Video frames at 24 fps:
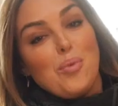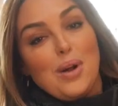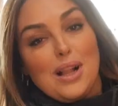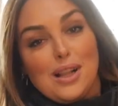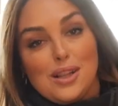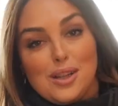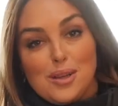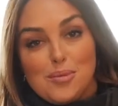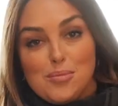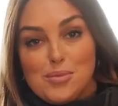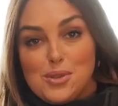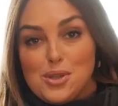
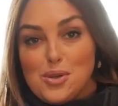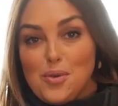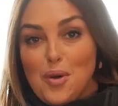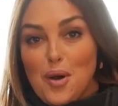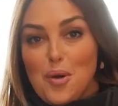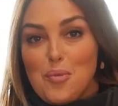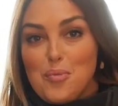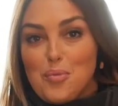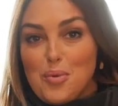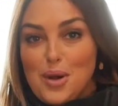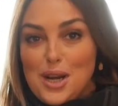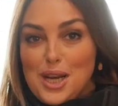Welcome to
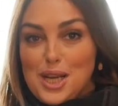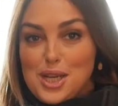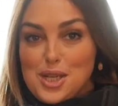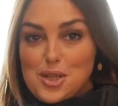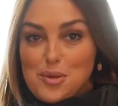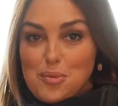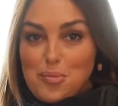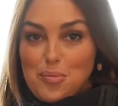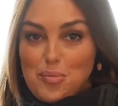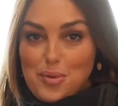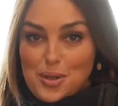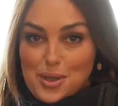our British
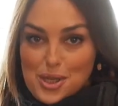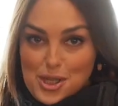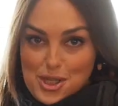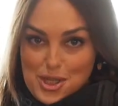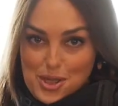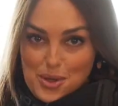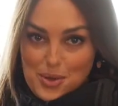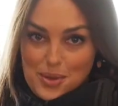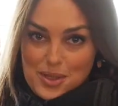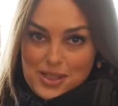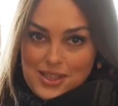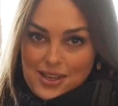beauty
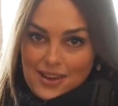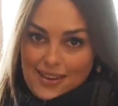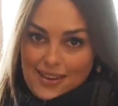shoot.